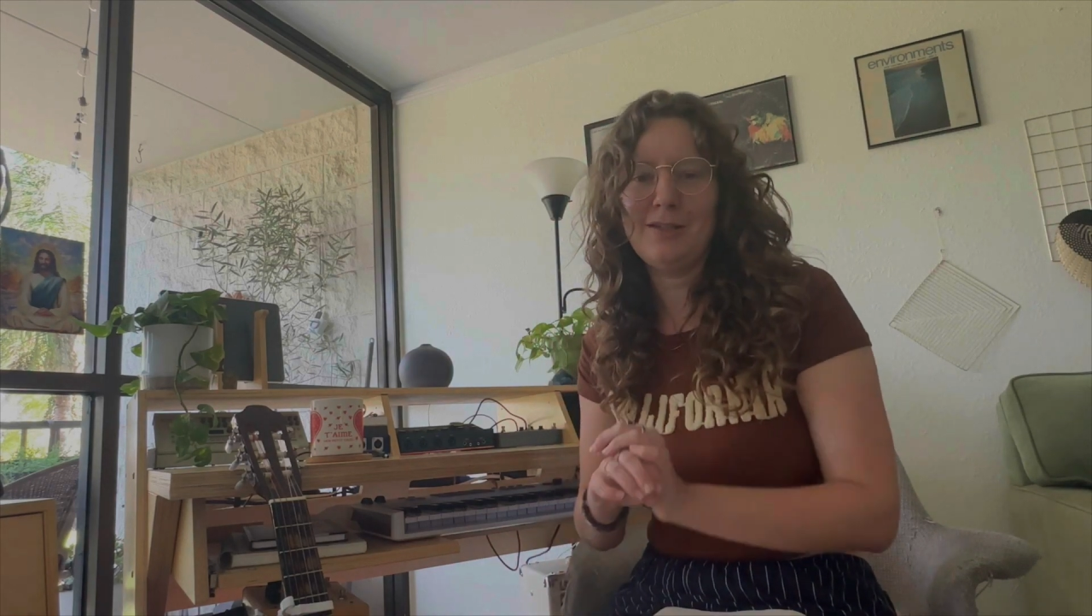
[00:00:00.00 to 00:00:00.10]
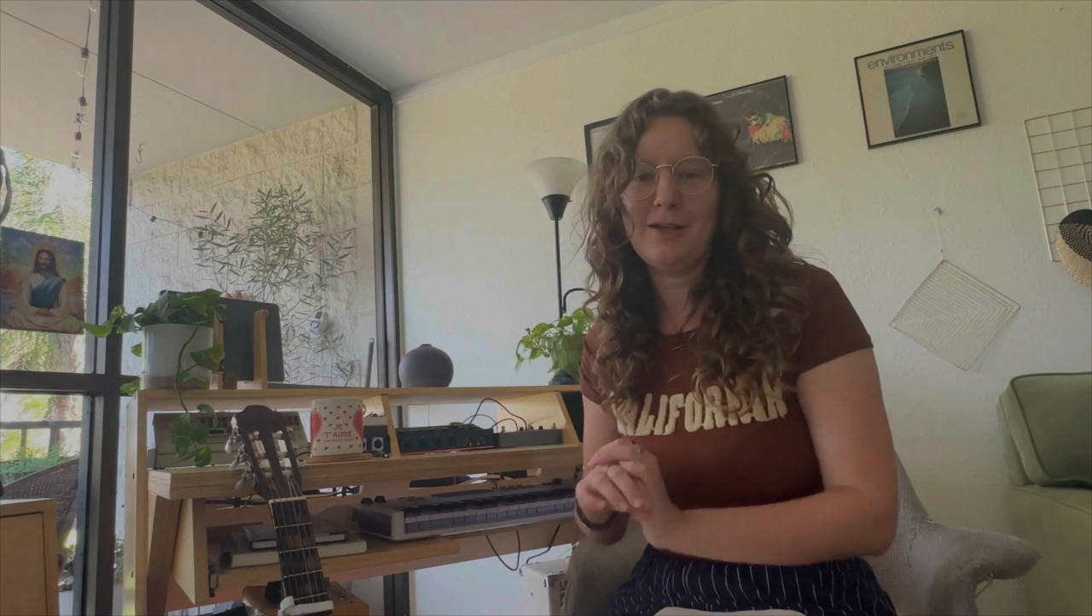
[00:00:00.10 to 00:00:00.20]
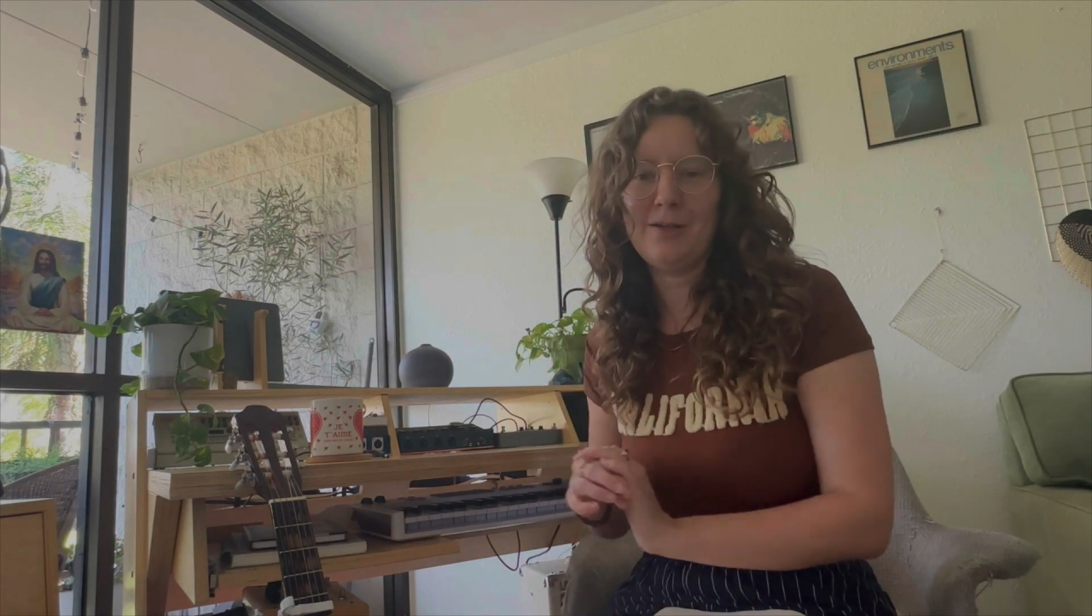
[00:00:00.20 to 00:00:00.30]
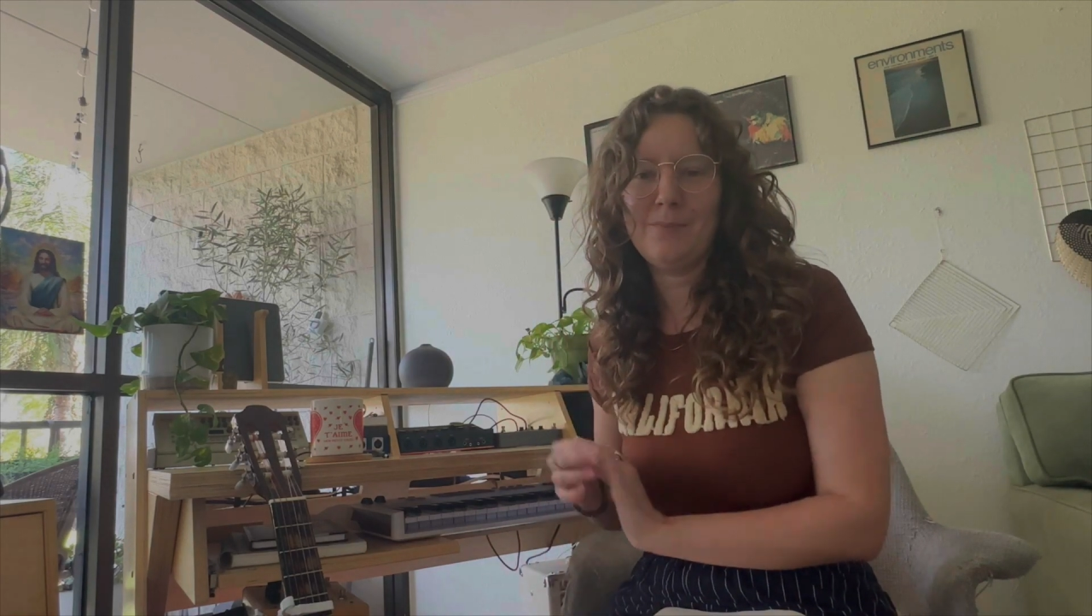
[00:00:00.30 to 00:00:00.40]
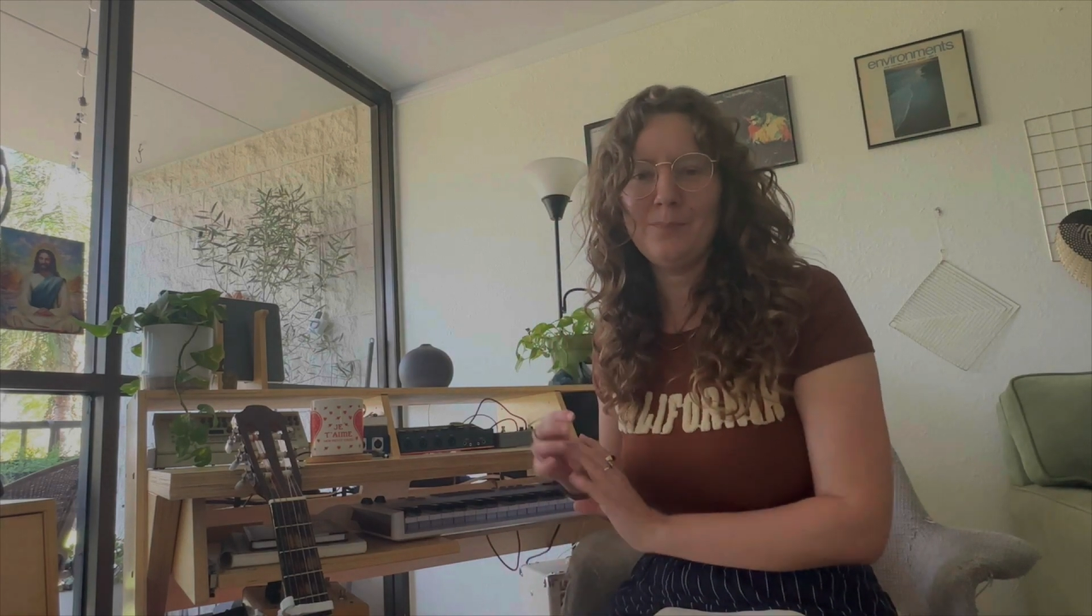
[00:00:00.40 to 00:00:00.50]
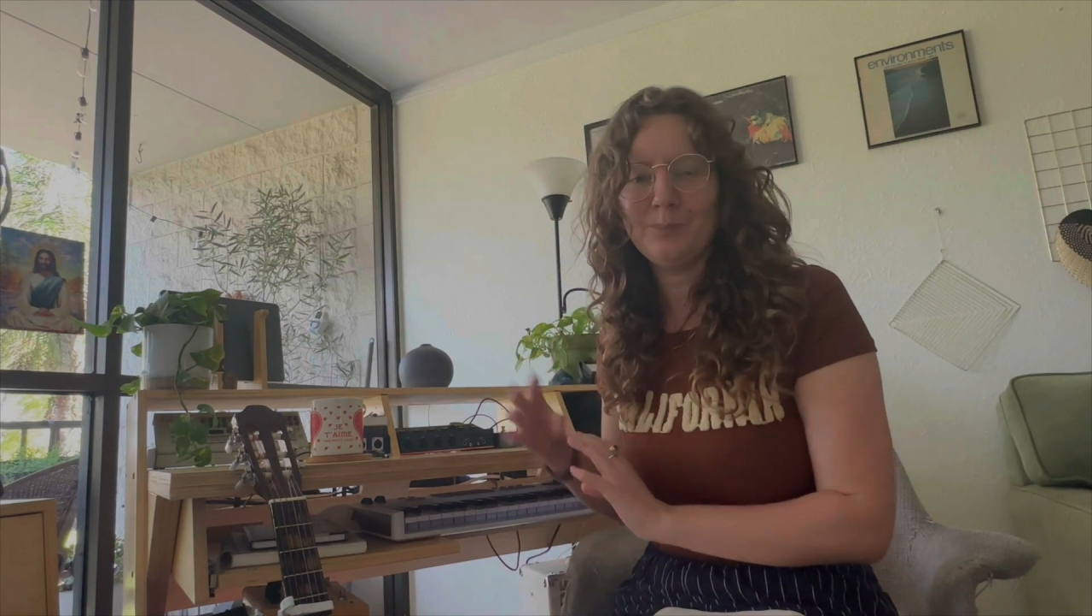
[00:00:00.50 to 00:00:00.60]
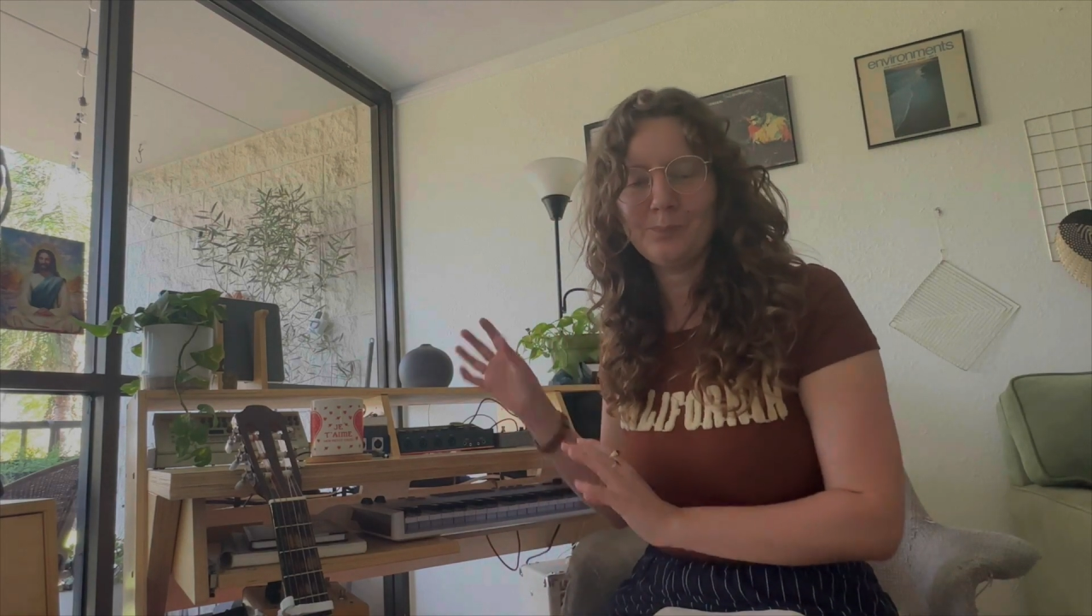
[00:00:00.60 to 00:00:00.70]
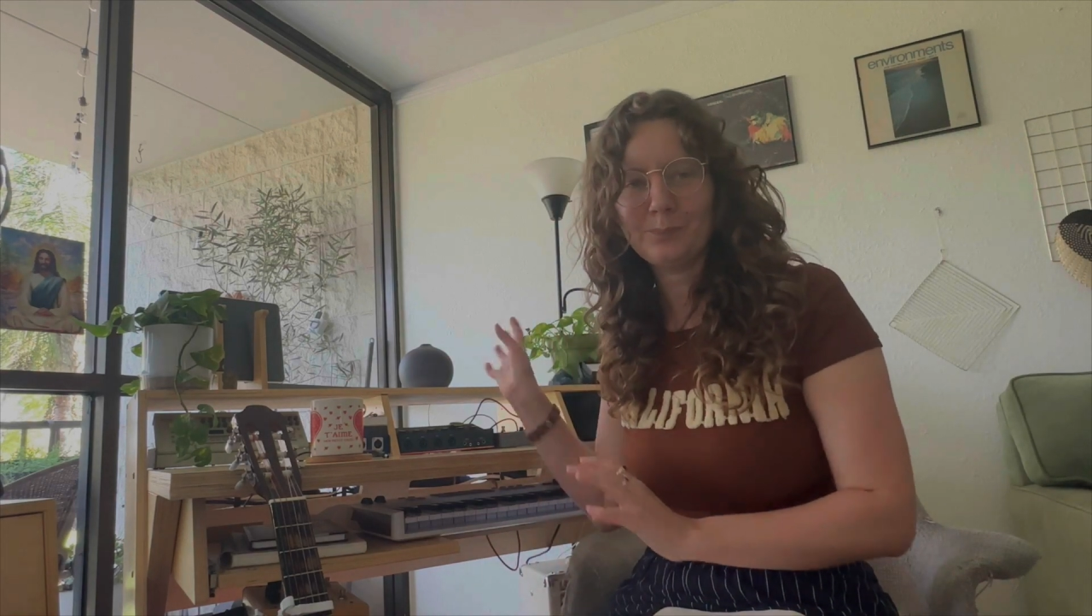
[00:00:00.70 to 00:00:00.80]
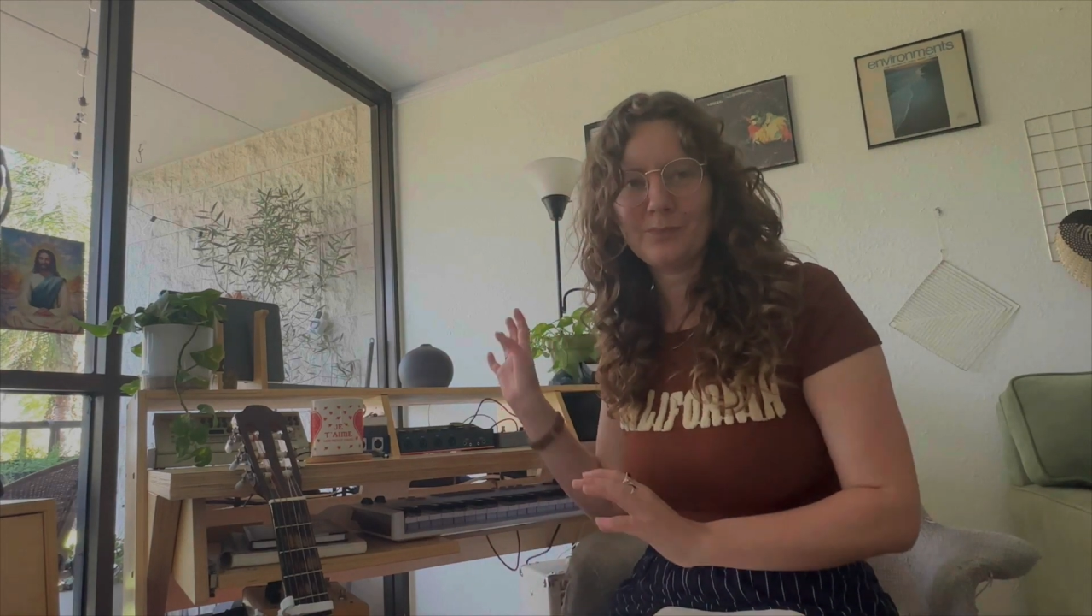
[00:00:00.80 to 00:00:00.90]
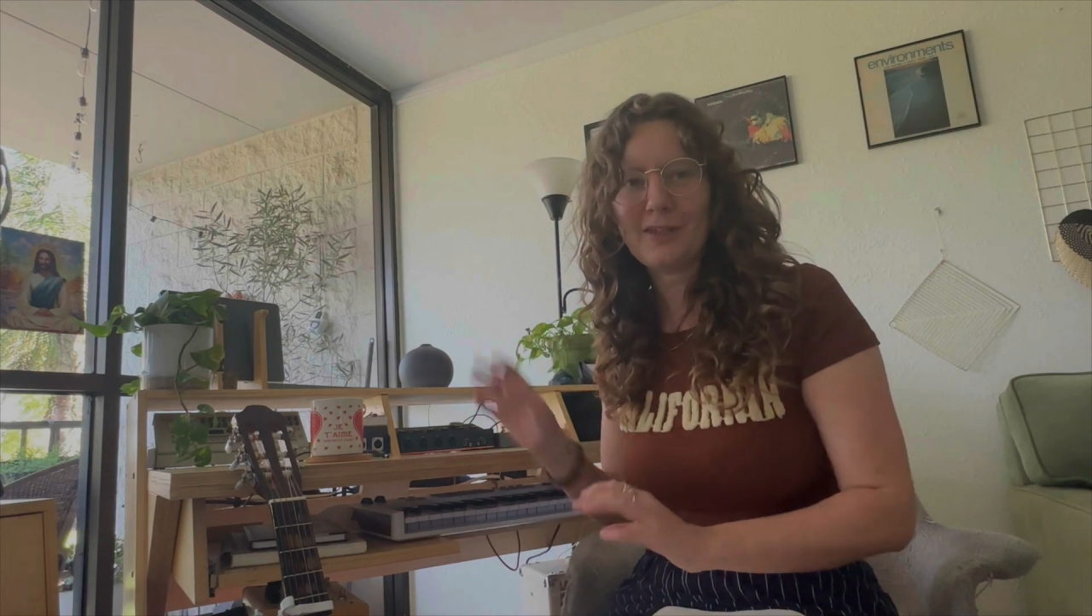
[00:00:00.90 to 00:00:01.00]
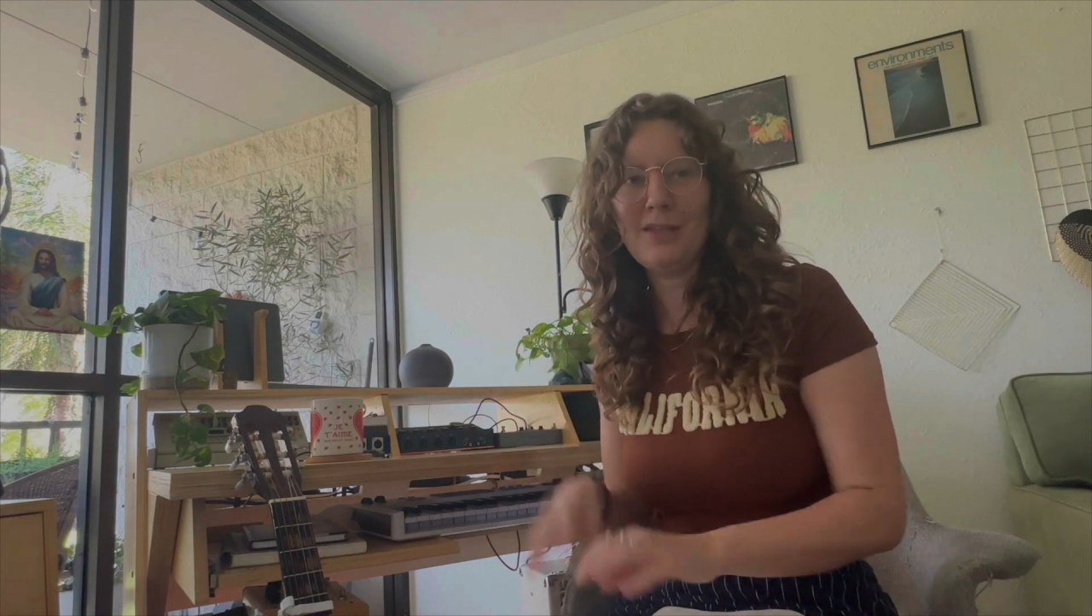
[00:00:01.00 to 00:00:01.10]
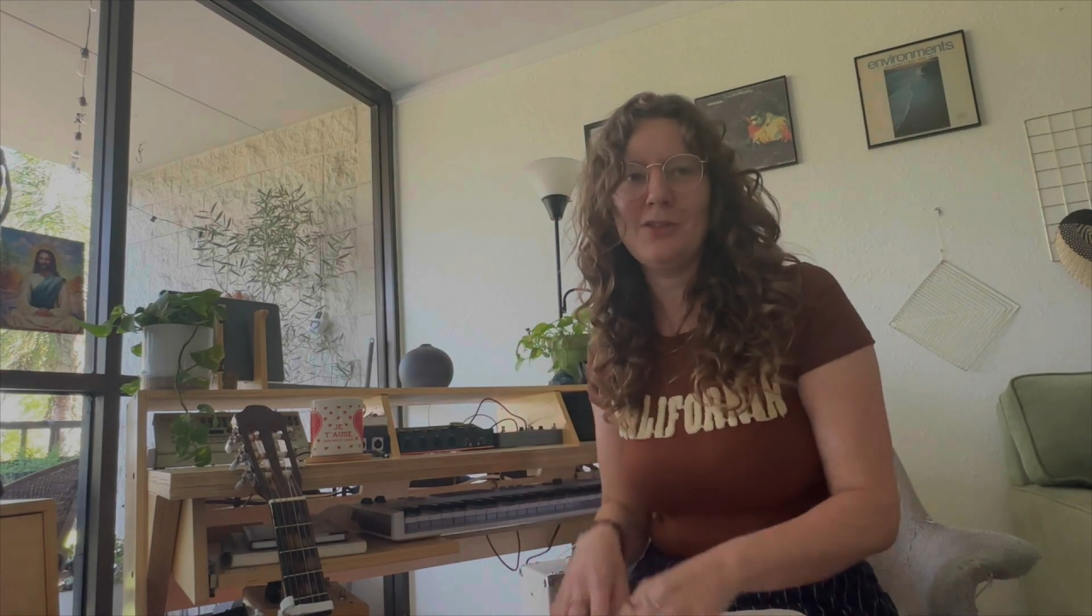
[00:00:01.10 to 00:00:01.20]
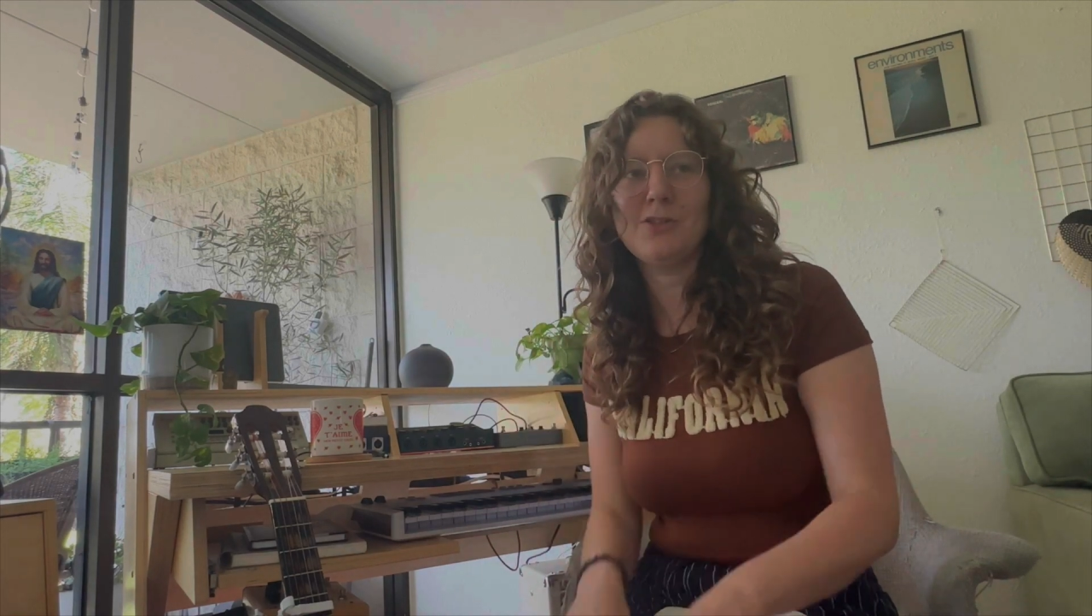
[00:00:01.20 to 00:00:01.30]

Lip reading: the